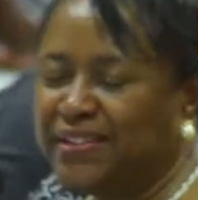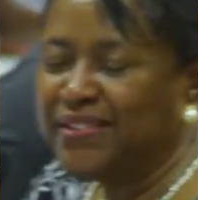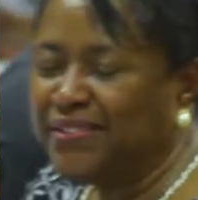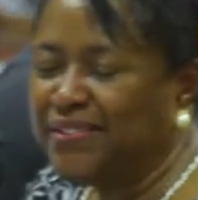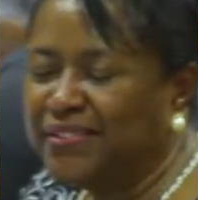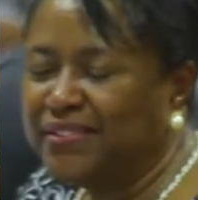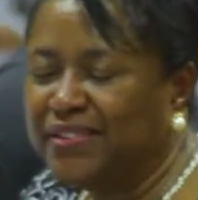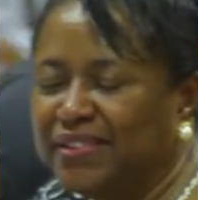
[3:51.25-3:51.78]

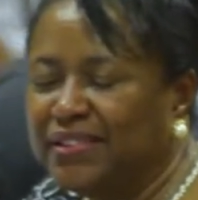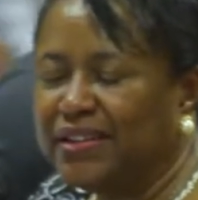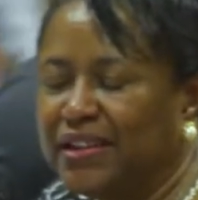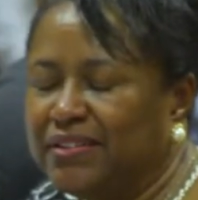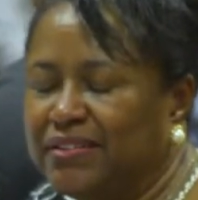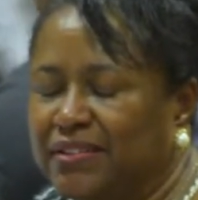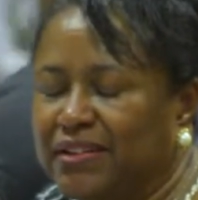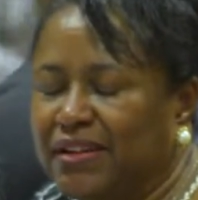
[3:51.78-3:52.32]
uh,
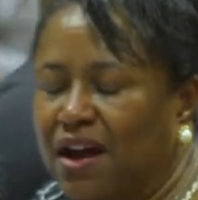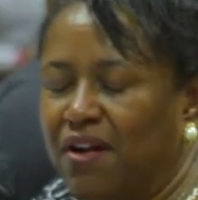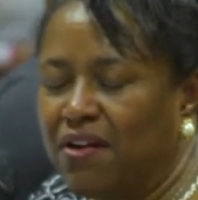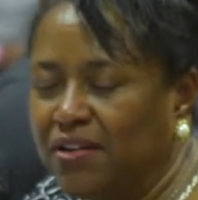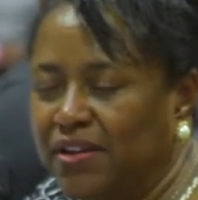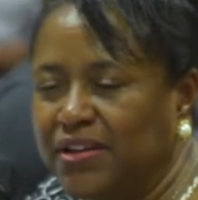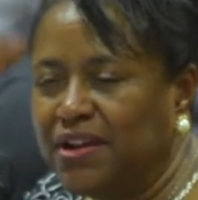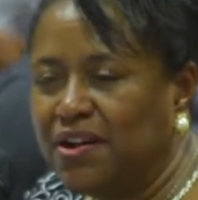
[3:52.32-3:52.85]

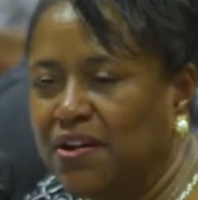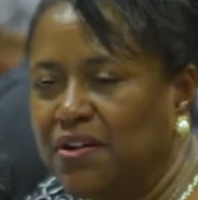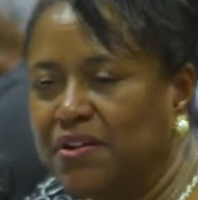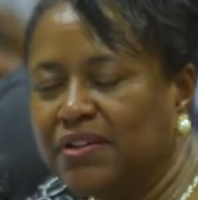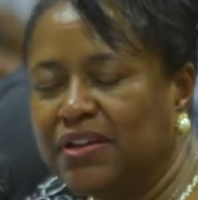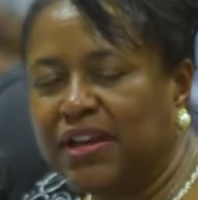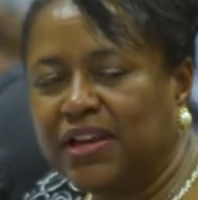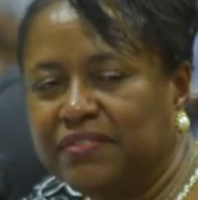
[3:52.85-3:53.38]
all in all,